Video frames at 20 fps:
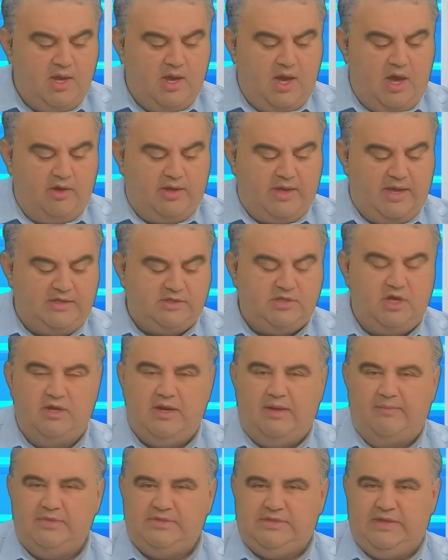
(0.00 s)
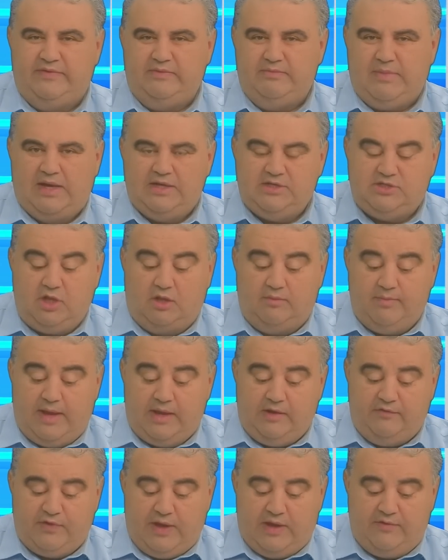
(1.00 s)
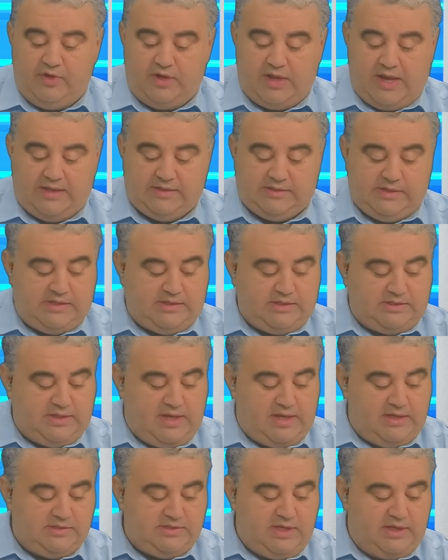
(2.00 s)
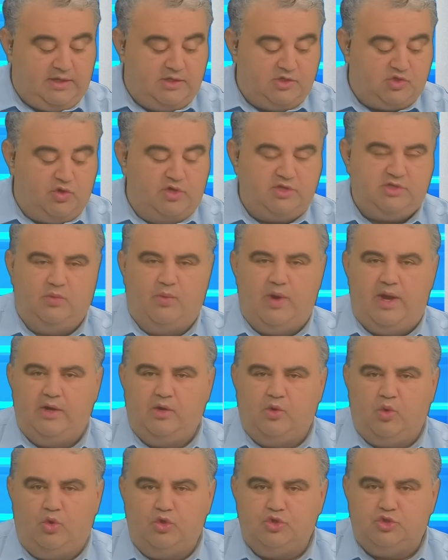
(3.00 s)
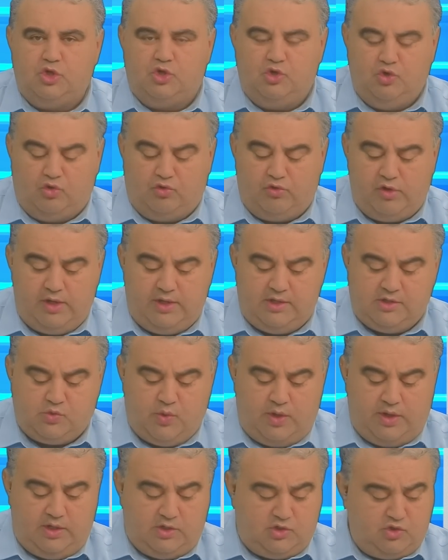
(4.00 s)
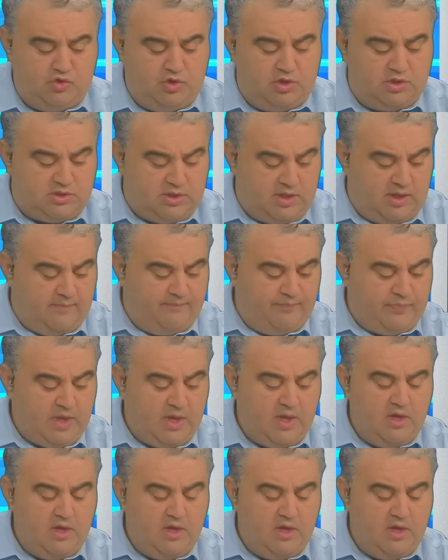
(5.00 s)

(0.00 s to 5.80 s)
Okay, so number 7, My Soulmate, favourite 18 to 10. Second choice, the one Call to Glory, 22 to 10.